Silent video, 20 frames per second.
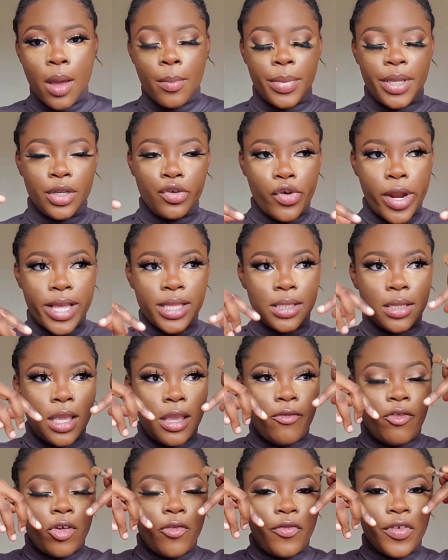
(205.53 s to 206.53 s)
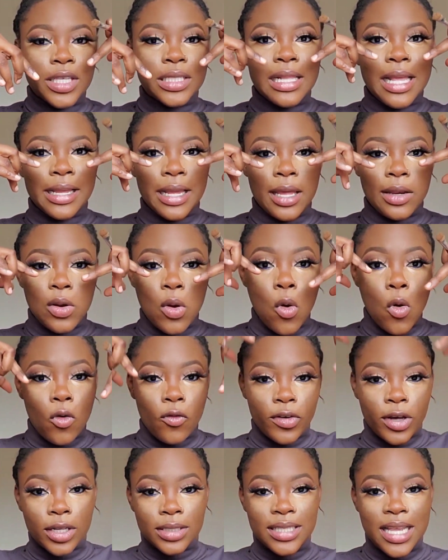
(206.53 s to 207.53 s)
but you're trying to give your face like an
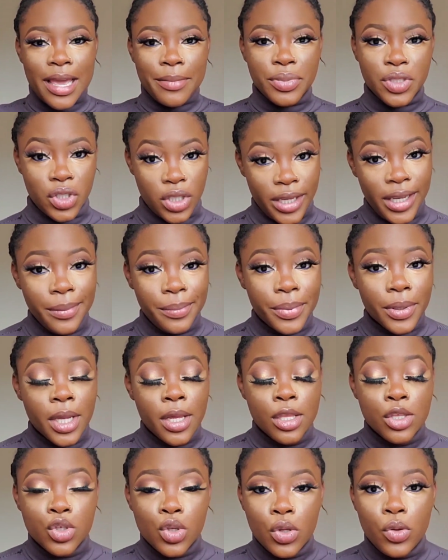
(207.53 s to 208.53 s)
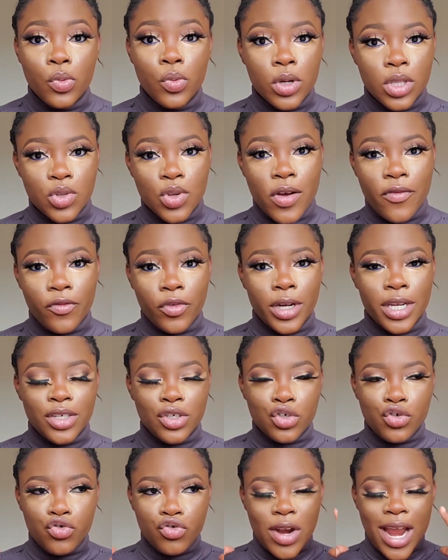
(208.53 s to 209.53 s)
oval type shape, so you want to
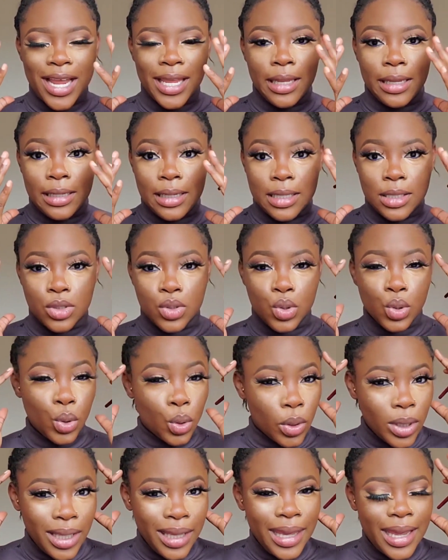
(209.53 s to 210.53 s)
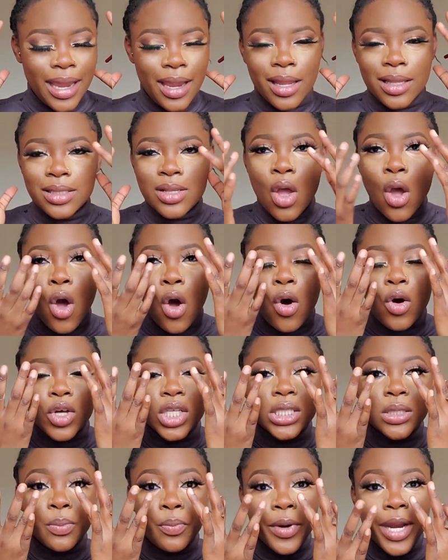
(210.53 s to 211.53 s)
avoid dragging it to your ears
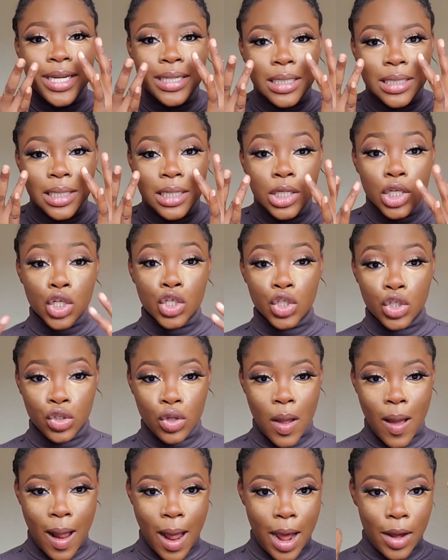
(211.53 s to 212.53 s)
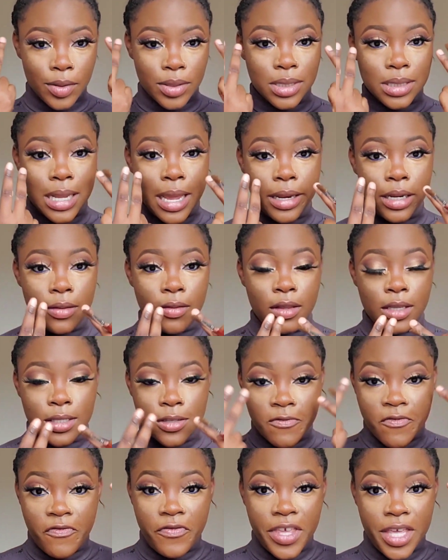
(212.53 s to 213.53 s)
or spreading it outside
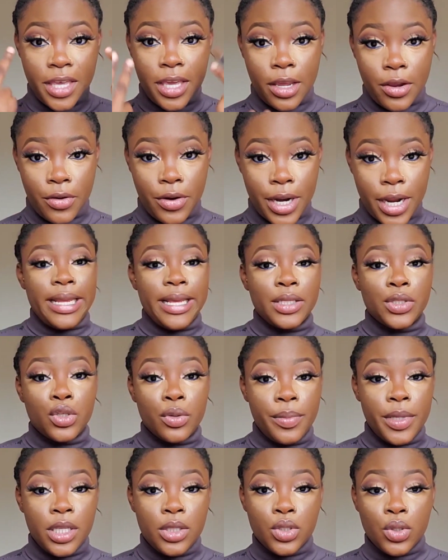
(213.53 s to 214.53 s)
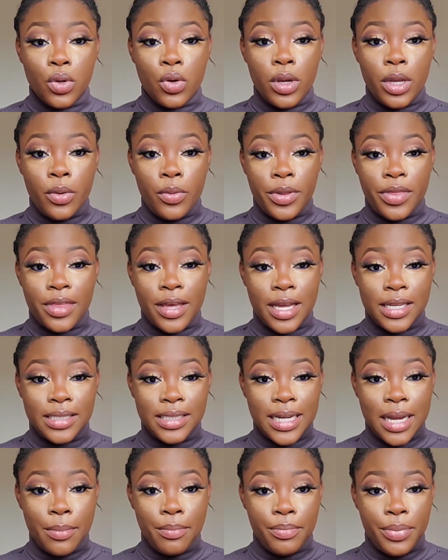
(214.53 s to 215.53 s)
this V area. Next to be to go in with our
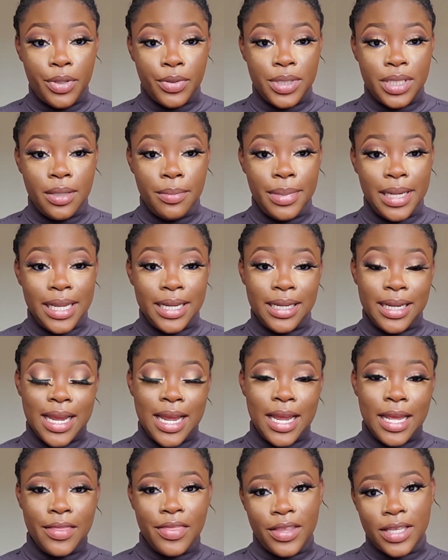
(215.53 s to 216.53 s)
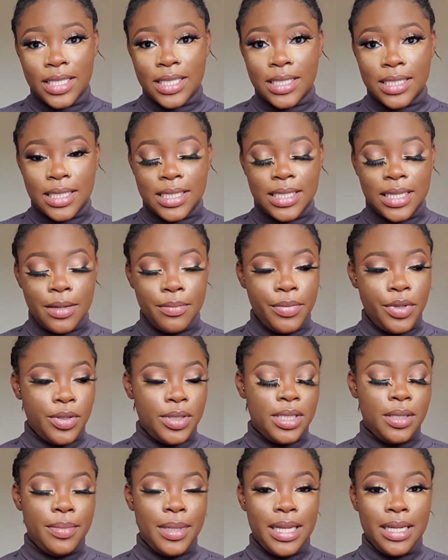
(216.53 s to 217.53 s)
damp beauty blender, and this is the same
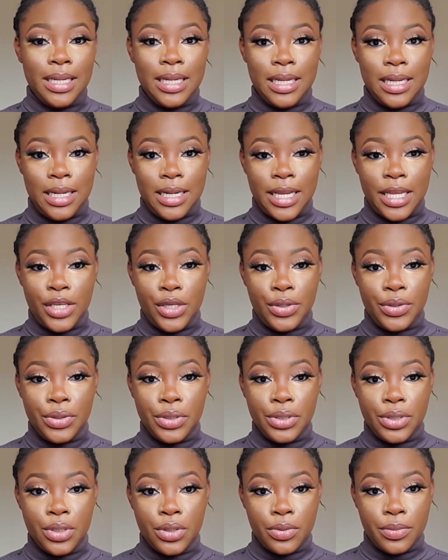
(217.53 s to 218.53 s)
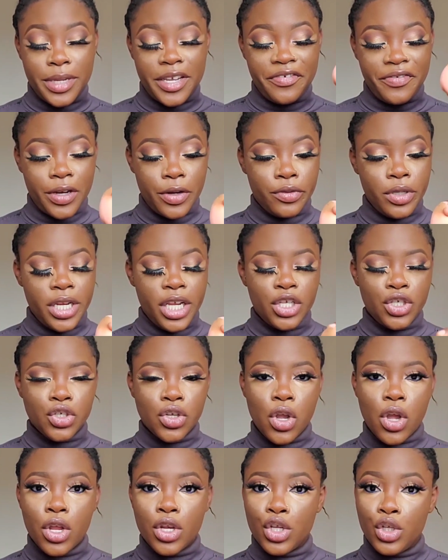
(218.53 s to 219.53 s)
beauty blender that I used to do my
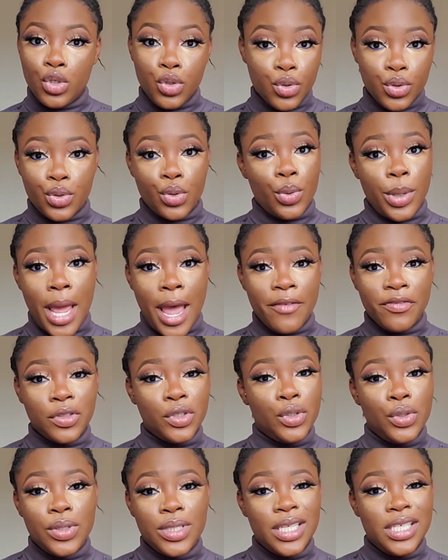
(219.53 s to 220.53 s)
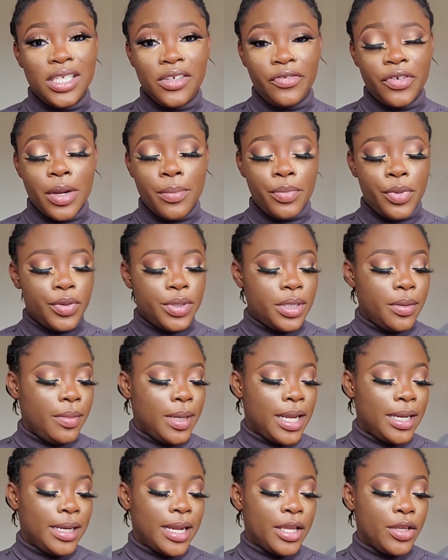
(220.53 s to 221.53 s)
foundation. You don't have to use a different beauty
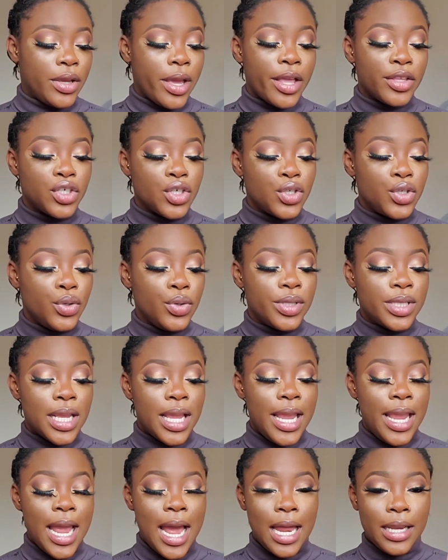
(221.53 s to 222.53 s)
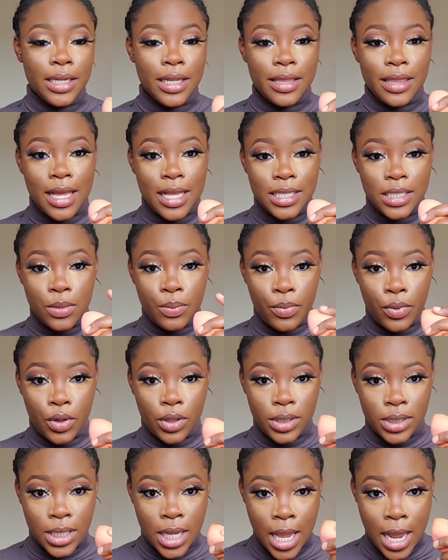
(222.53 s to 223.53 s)
blender. You can just use another
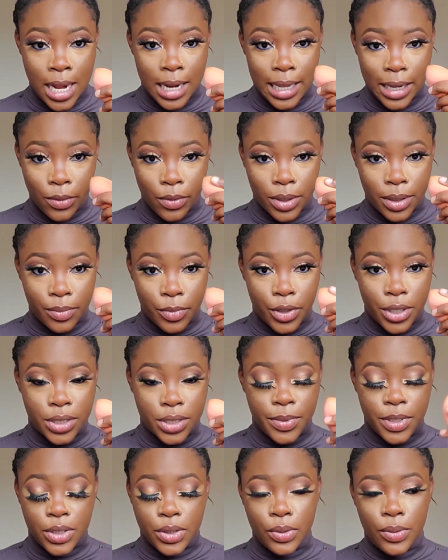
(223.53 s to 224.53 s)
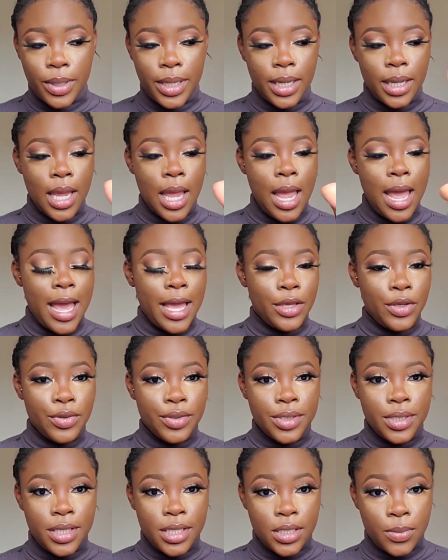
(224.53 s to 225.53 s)
spot like what I'm going to be doing. I
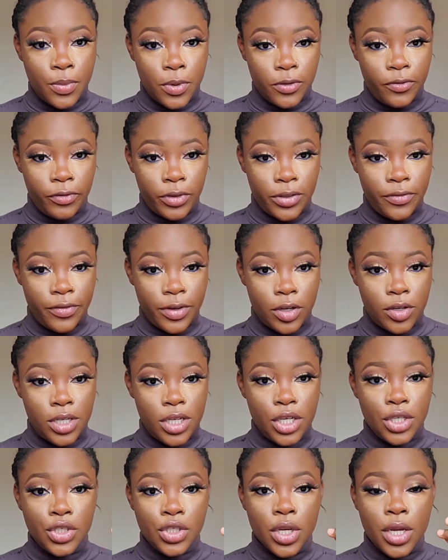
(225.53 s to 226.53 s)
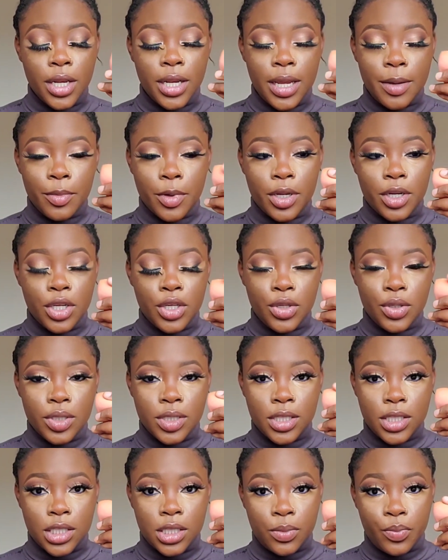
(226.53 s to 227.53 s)
used this spot for the foundation. I'm going to
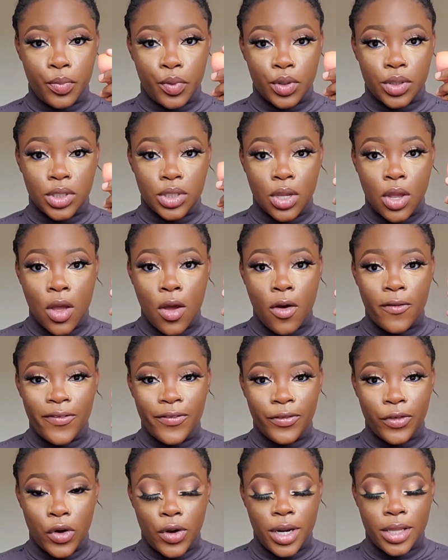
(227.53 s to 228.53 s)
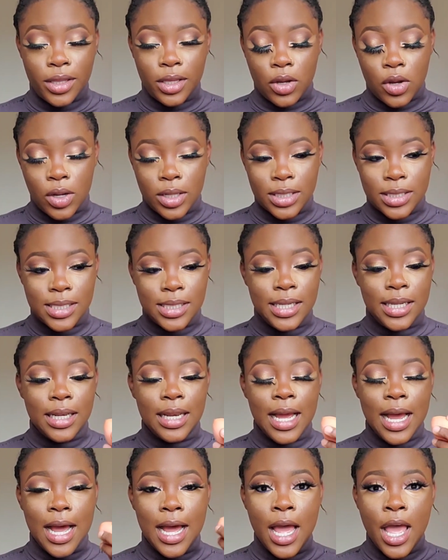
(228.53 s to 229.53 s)
use this spot for the
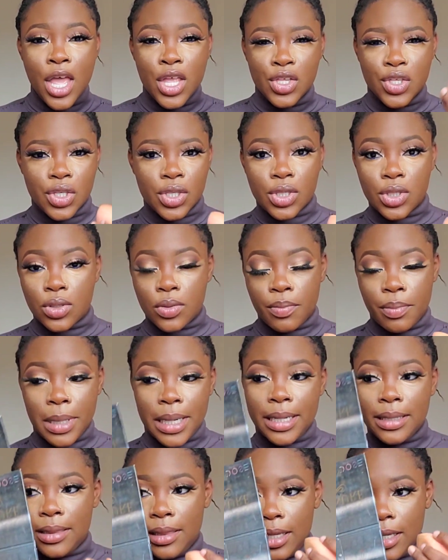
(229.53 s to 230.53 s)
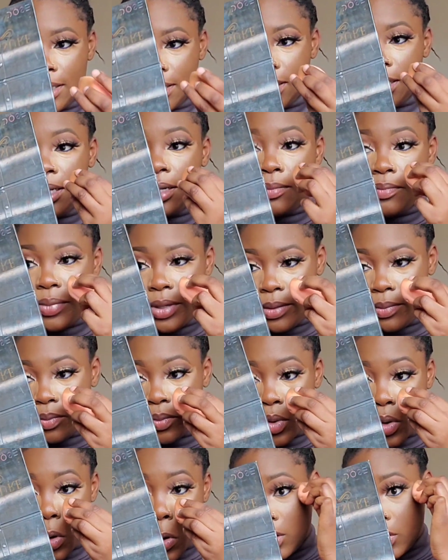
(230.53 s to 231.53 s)
concealer just to blend things in a bit
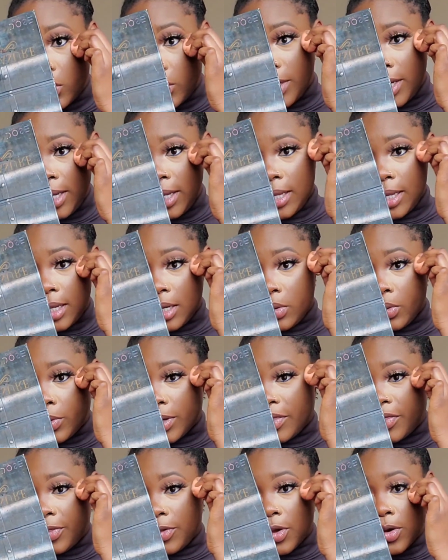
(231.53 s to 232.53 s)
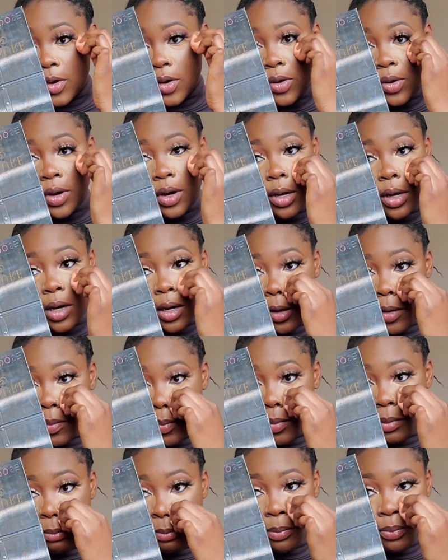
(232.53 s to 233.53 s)
more. Going in with your
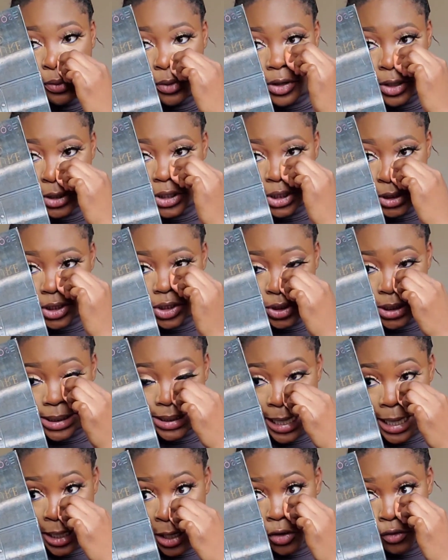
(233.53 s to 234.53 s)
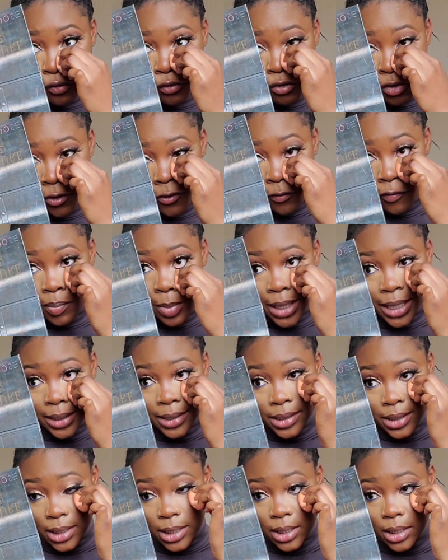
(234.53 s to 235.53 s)
brush is just like a rough
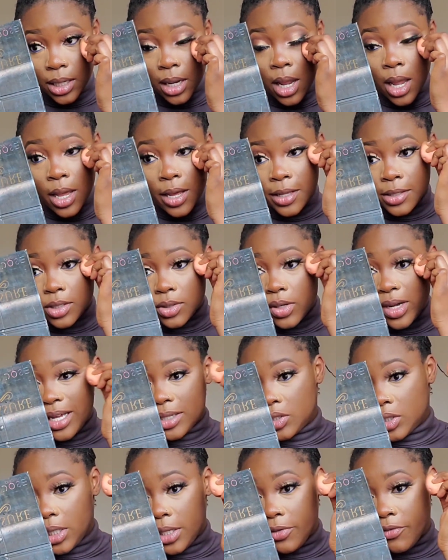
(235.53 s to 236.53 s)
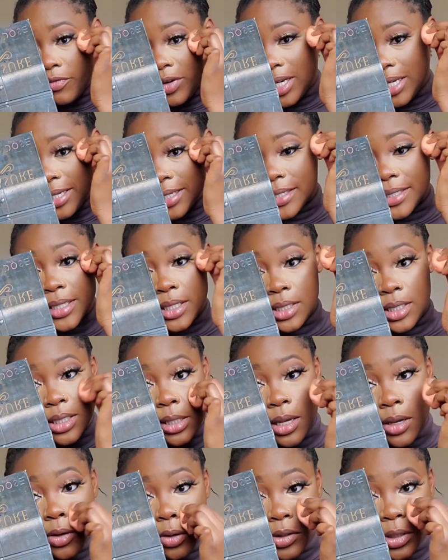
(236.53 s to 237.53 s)
blending. It's not actually really
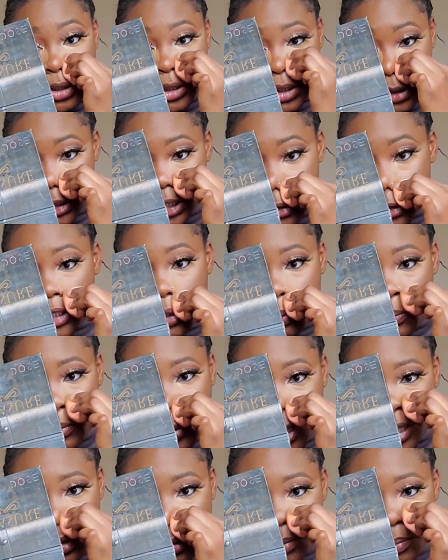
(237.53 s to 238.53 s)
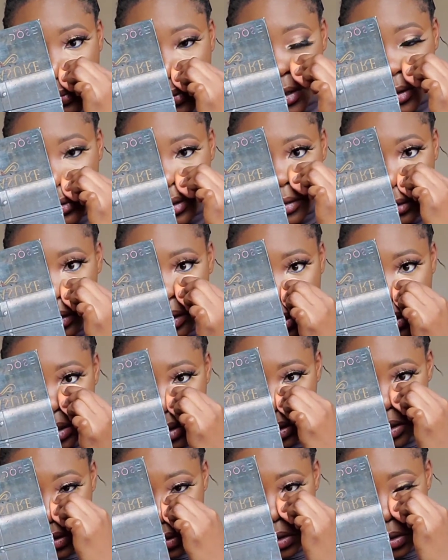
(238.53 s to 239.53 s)
detailed. It's just to spread the
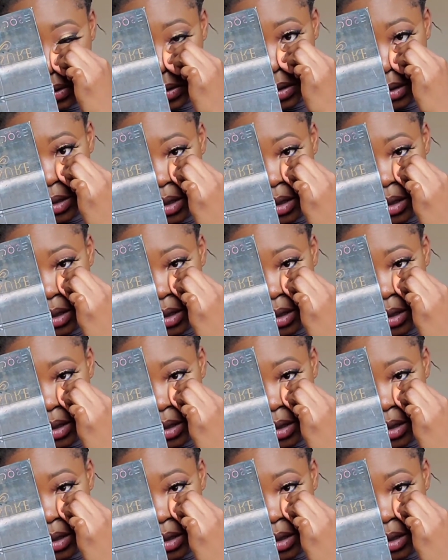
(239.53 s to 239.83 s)
product, you know,